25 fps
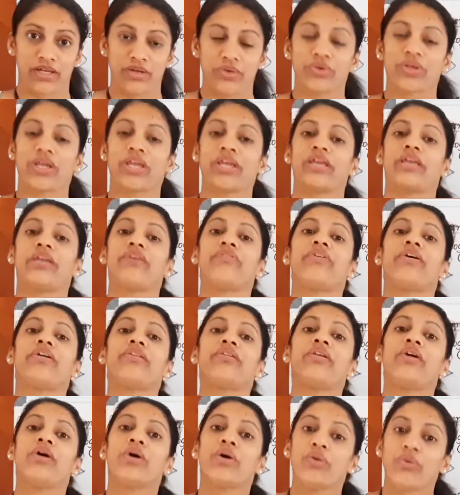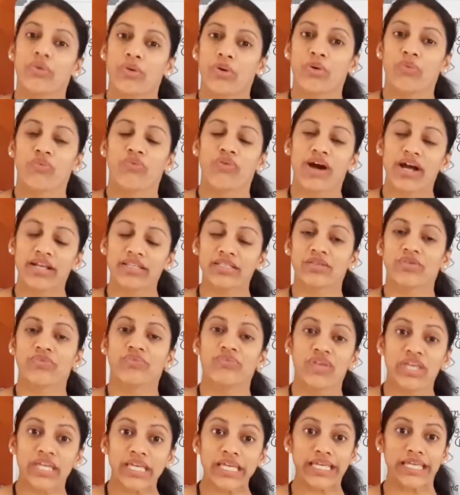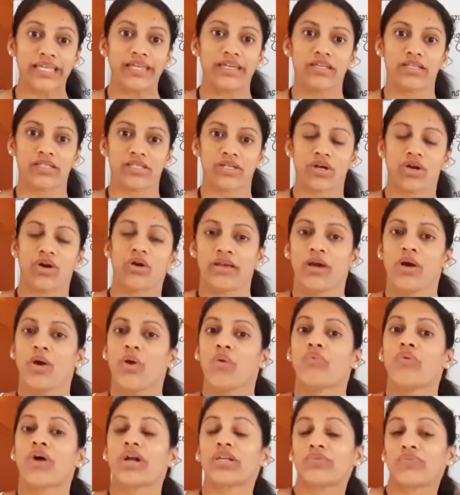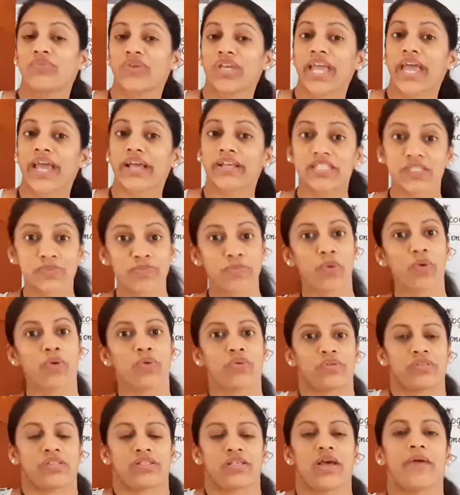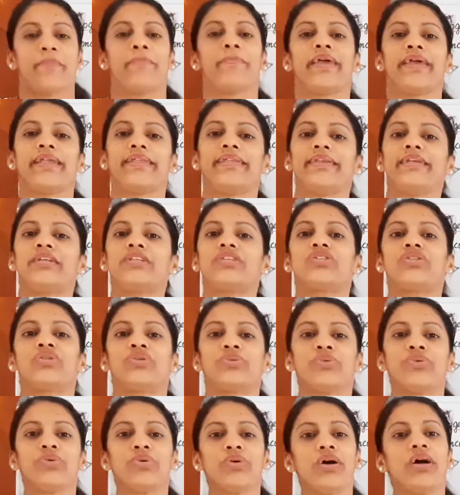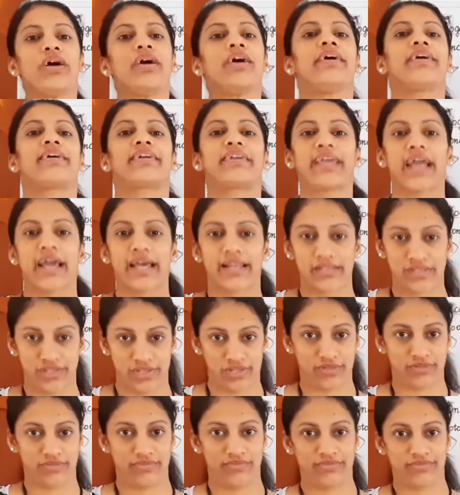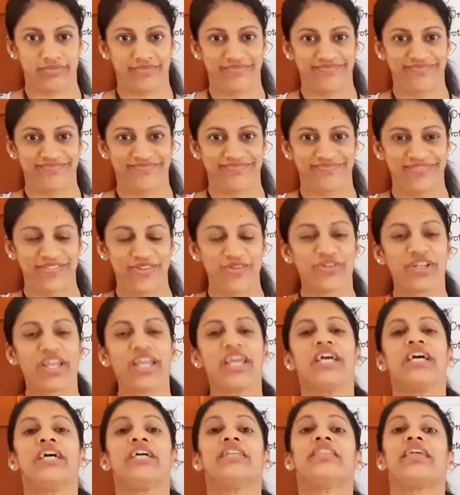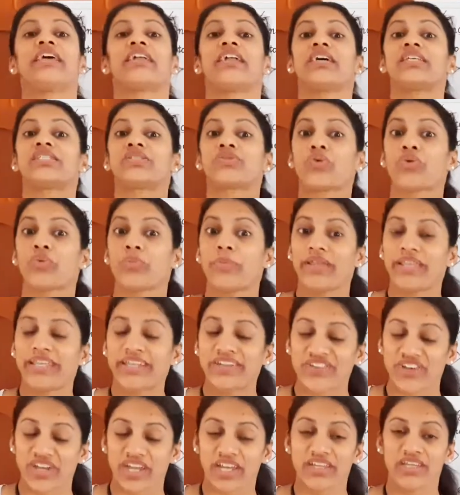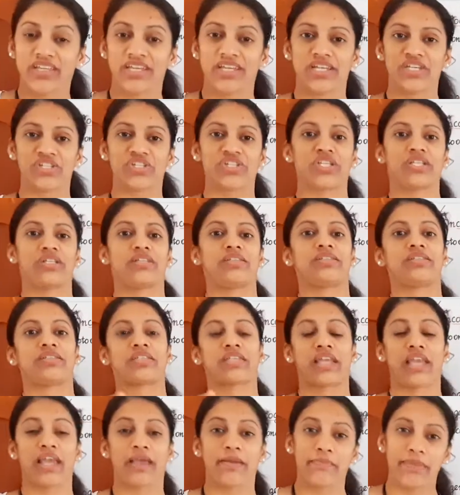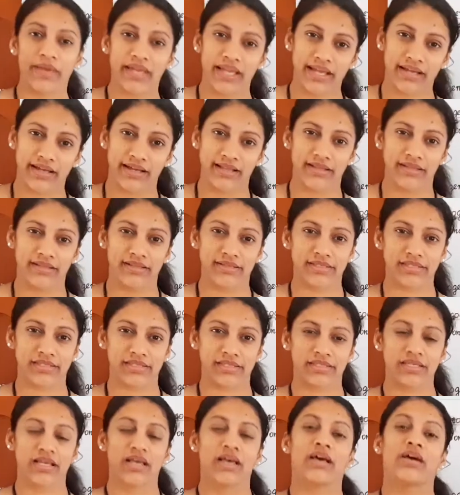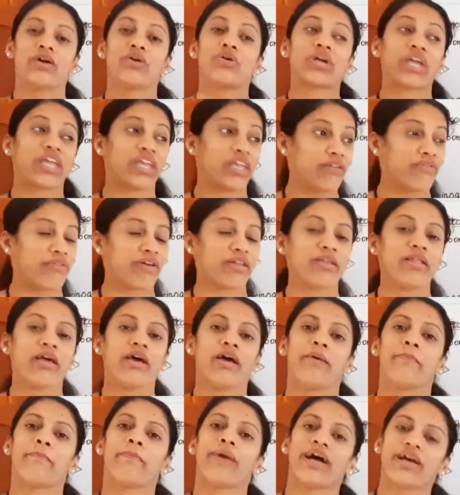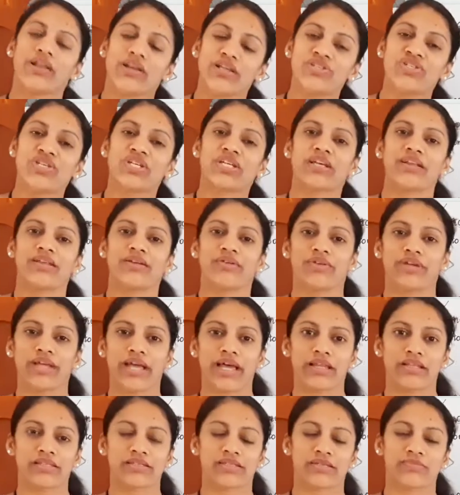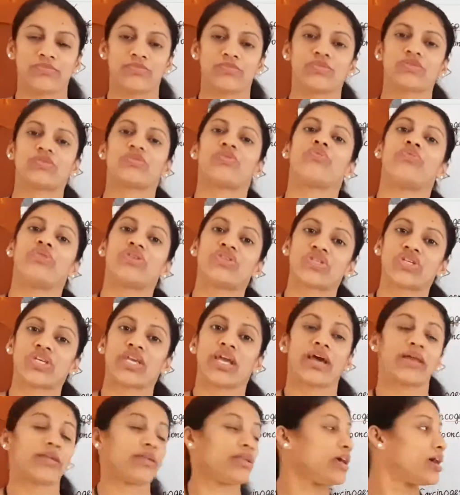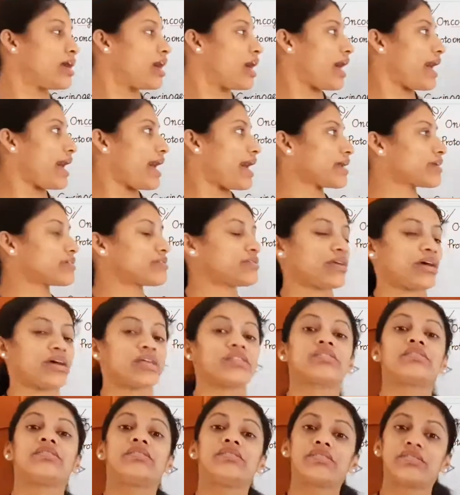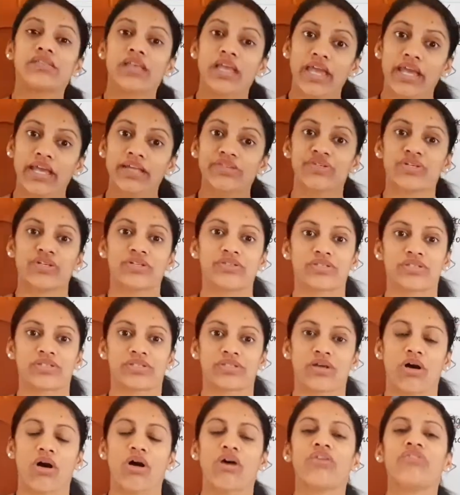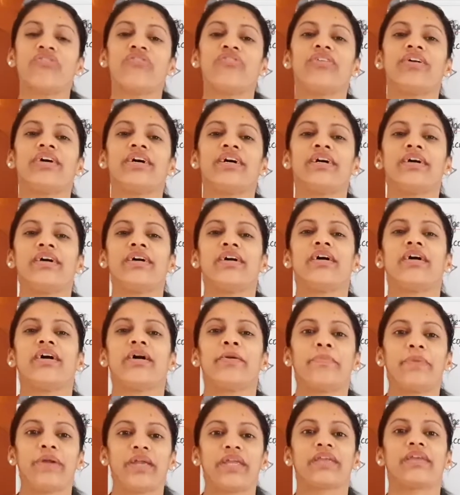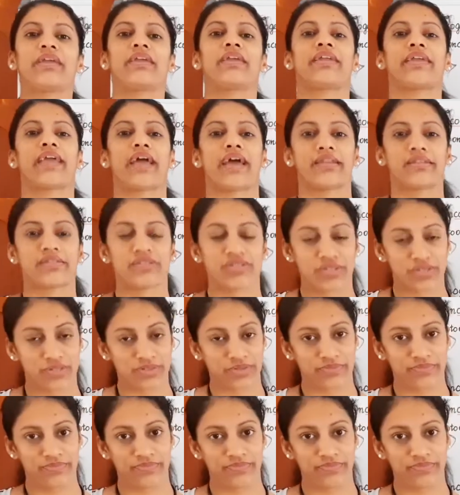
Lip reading: Okay, even what we eat, what we expose may lead to cancer. Okay, there are so many radiations, chemicals, okay, even biological organisms which can act as these agents of bringing cancer.